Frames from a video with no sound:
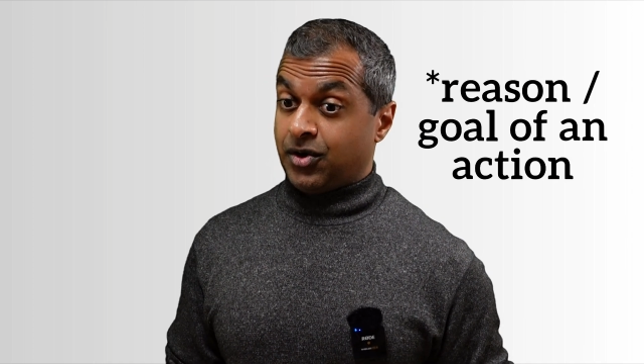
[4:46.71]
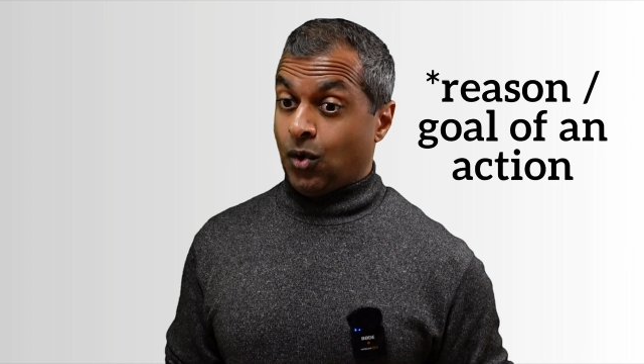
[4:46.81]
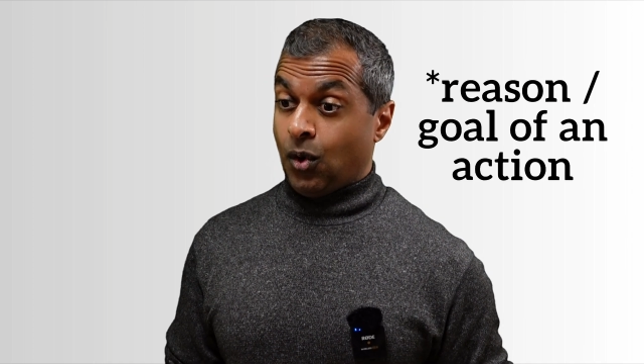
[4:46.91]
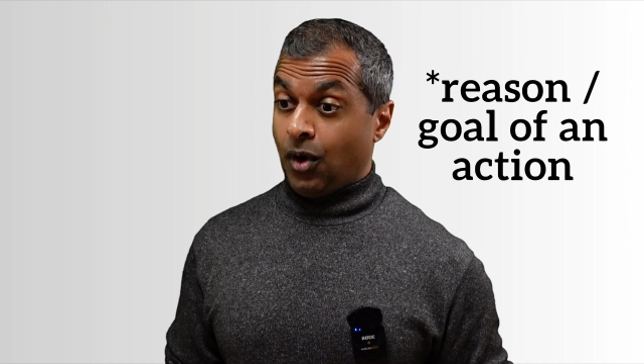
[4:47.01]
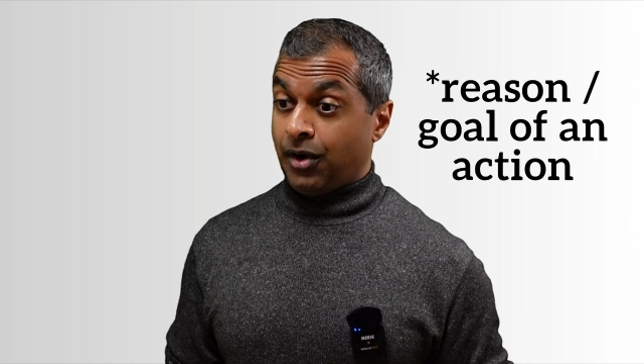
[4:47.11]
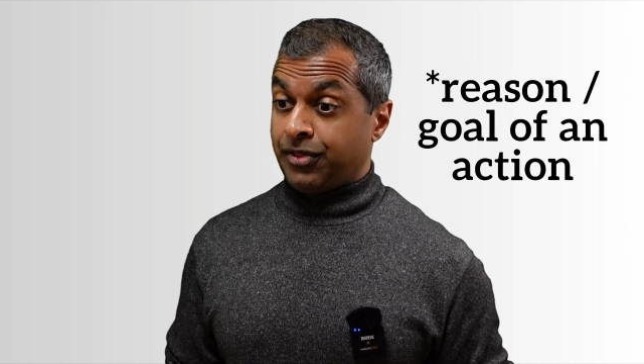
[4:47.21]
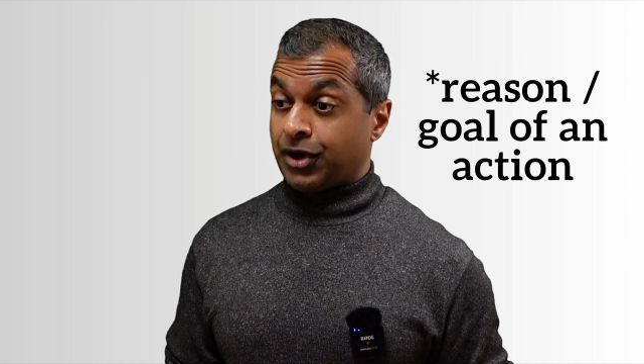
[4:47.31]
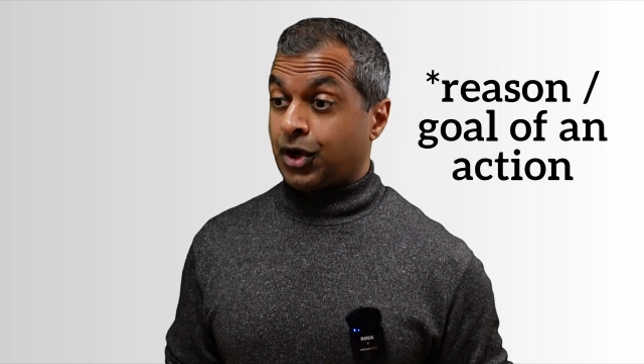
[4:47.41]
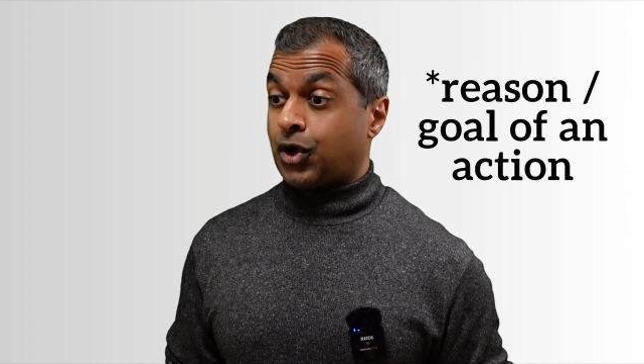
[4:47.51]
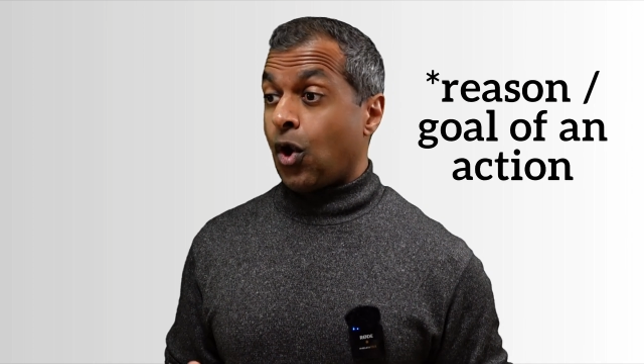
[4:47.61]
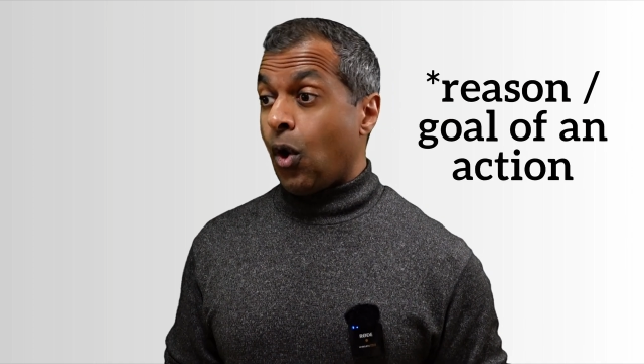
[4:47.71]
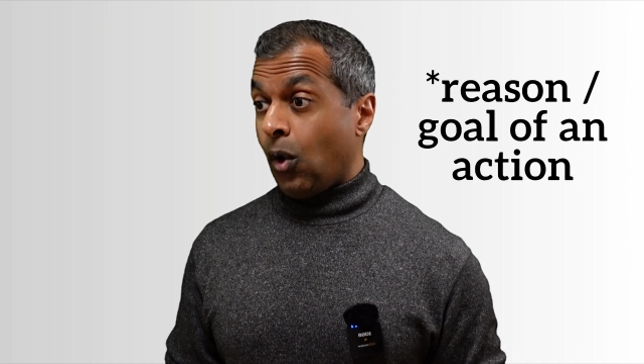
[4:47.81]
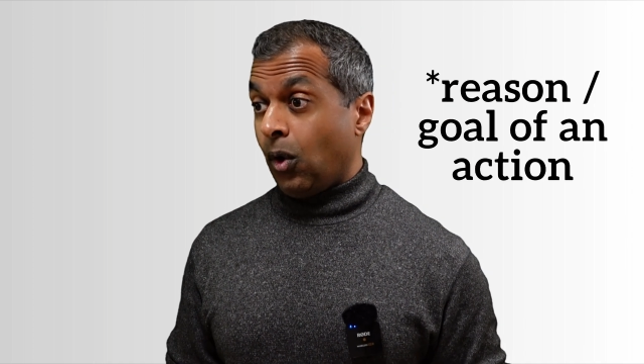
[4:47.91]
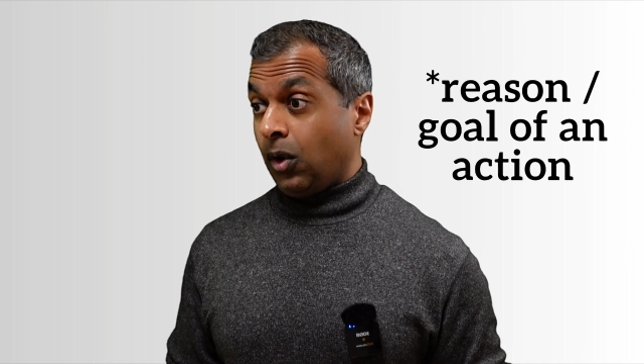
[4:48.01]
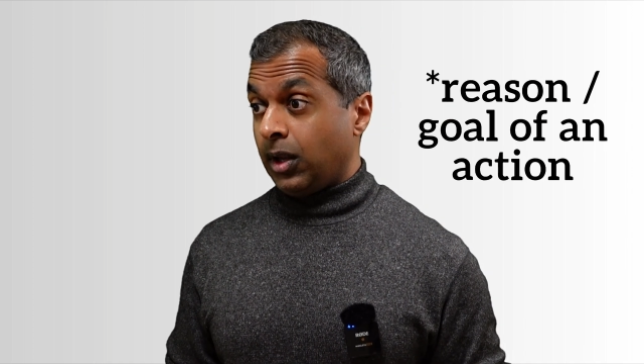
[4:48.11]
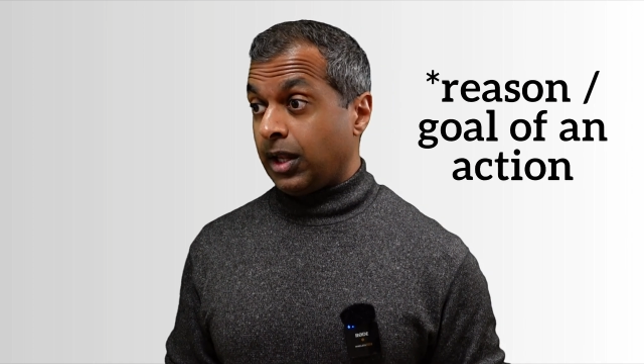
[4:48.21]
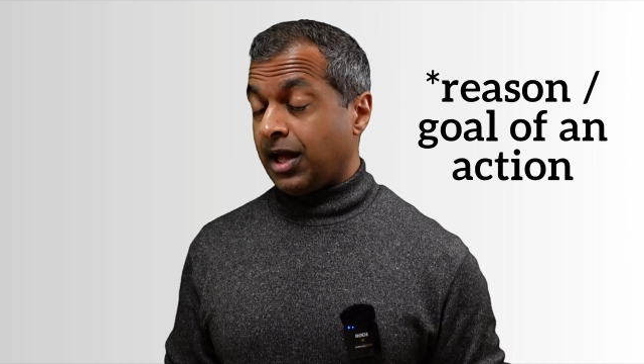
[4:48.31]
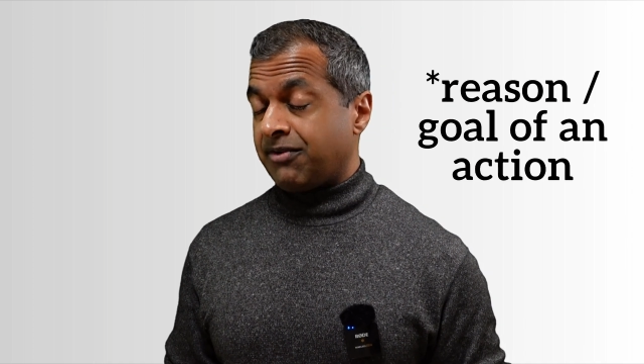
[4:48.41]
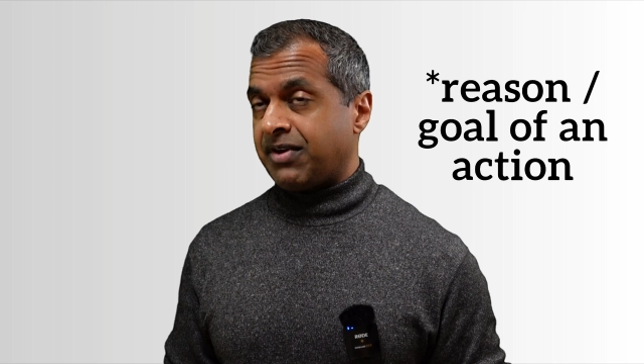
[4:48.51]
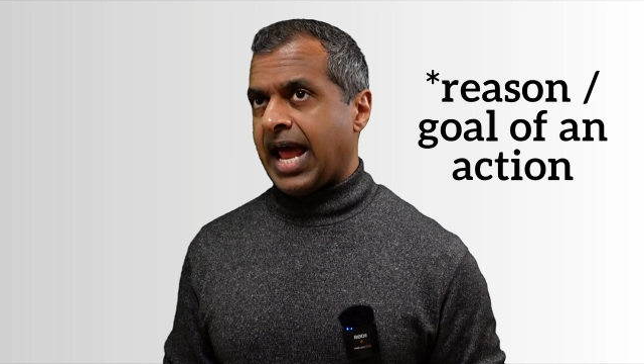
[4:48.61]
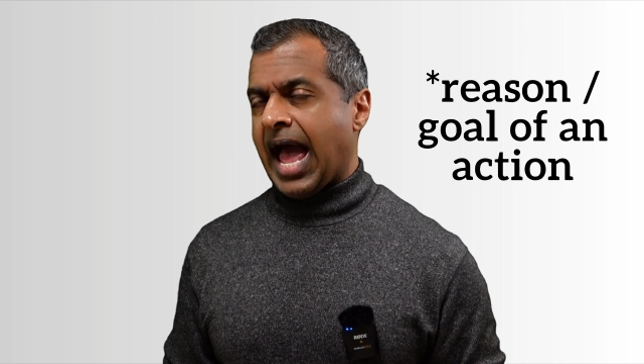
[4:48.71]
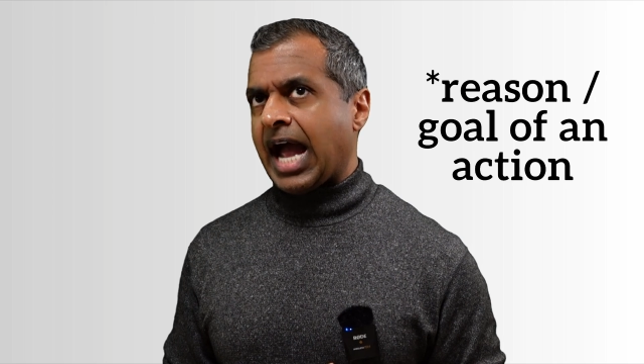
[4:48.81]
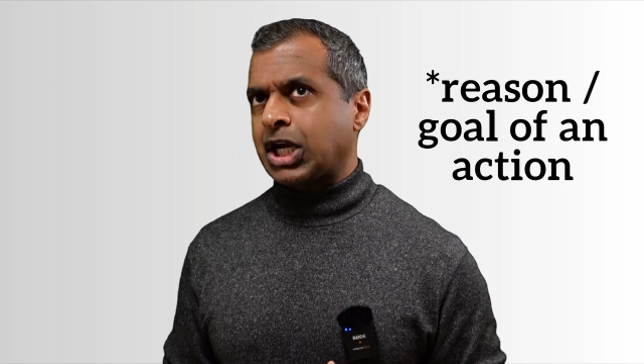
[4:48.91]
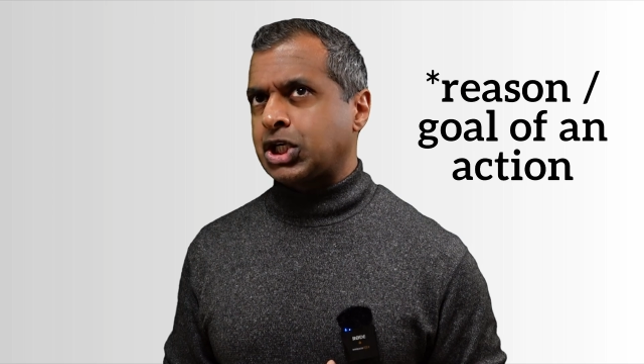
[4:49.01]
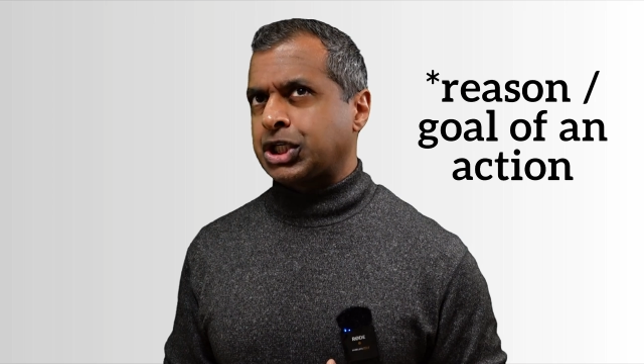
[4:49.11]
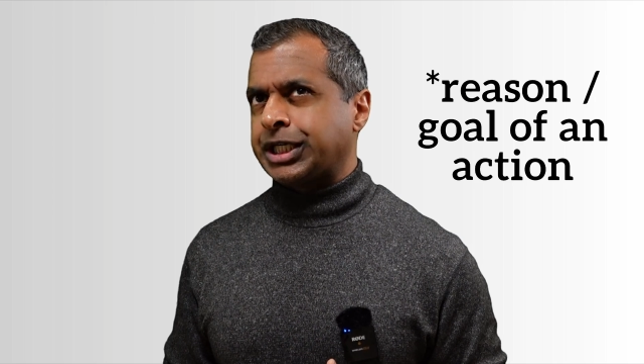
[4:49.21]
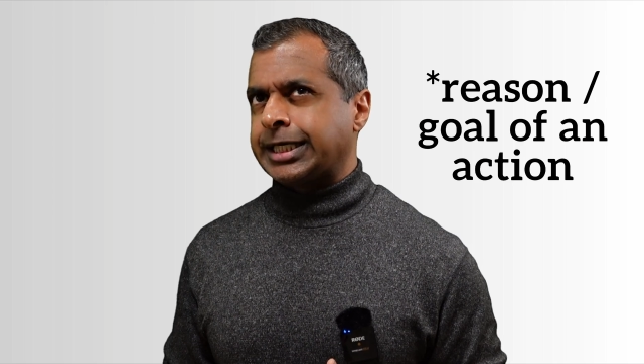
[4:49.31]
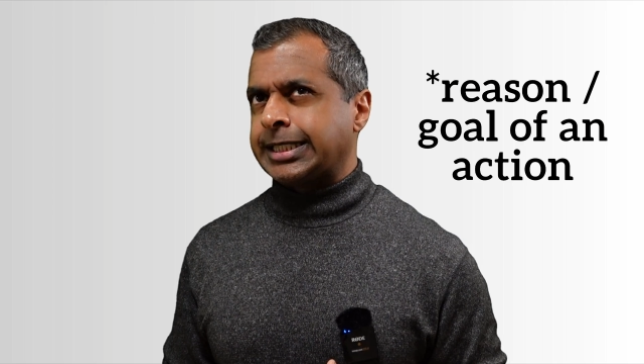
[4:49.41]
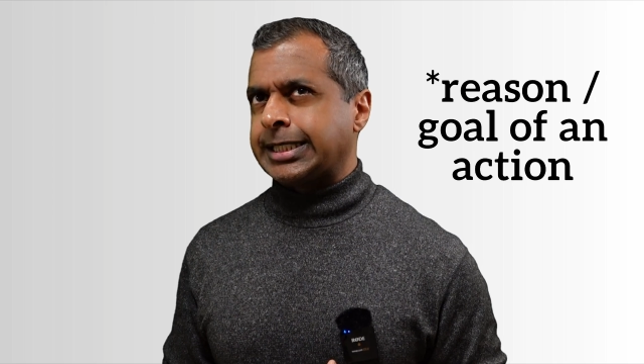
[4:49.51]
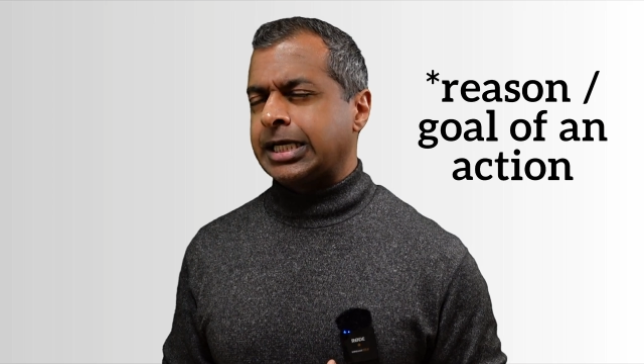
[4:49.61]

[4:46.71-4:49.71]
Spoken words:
or the goal of an action.